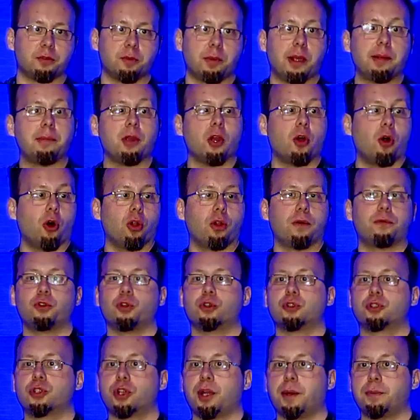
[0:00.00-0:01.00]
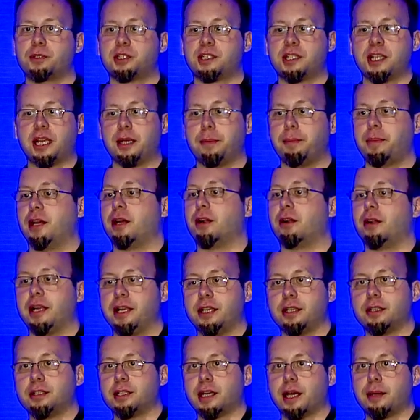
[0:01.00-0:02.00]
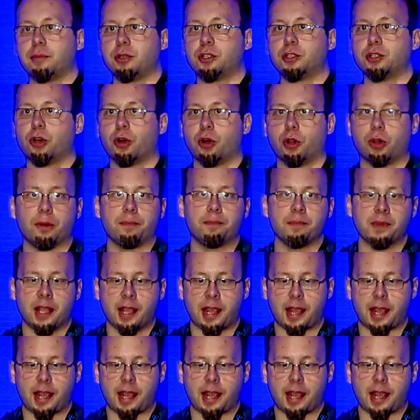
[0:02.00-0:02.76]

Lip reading: Maybe all of your scripts take barely any time at all.